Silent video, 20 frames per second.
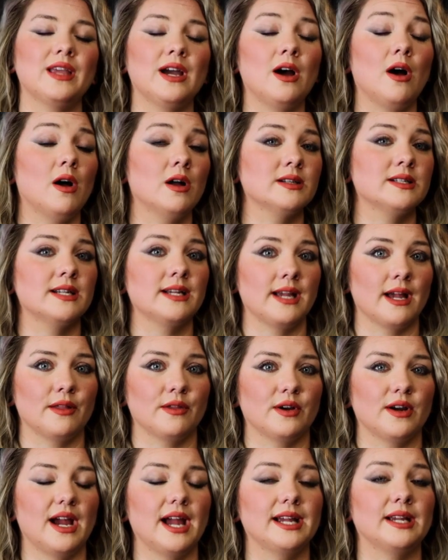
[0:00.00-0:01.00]
that all
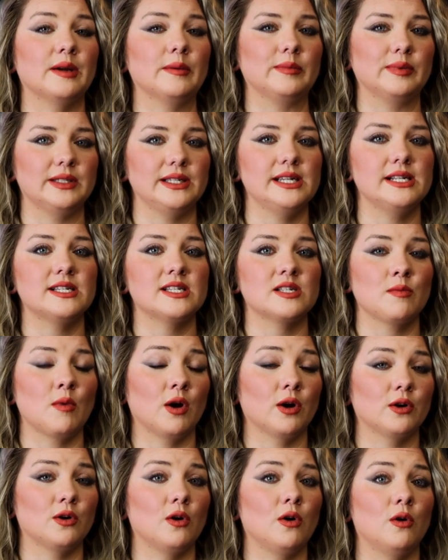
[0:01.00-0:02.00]
together, a complete
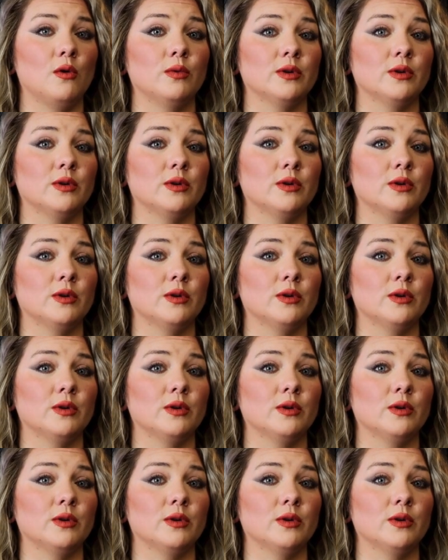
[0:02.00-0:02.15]
SMART goal